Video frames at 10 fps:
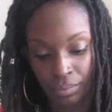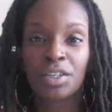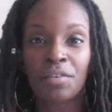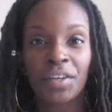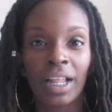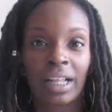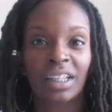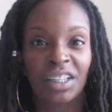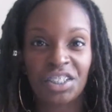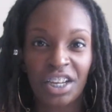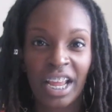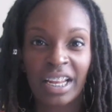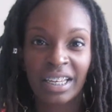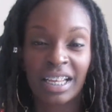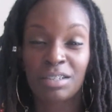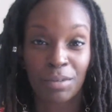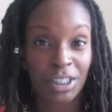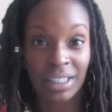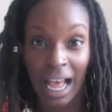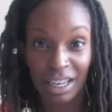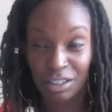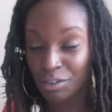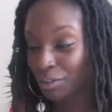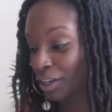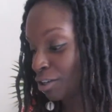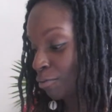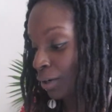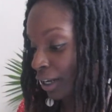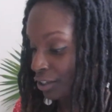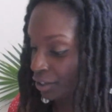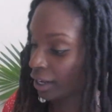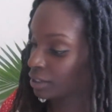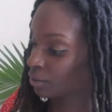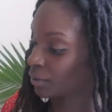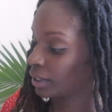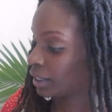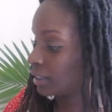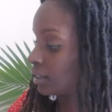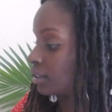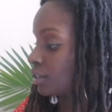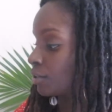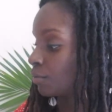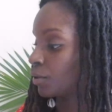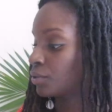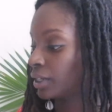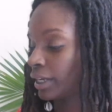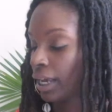So if you like Lily Jade as much as I do and you want to get your hands on one of these, this is the Rosie